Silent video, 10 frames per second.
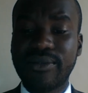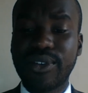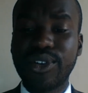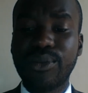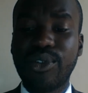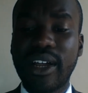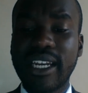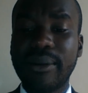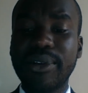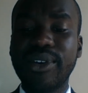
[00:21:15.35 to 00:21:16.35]
volume 1
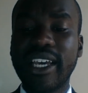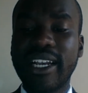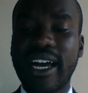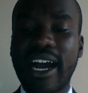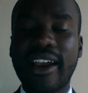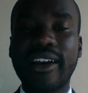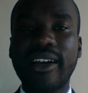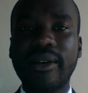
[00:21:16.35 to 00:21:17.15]
WLR,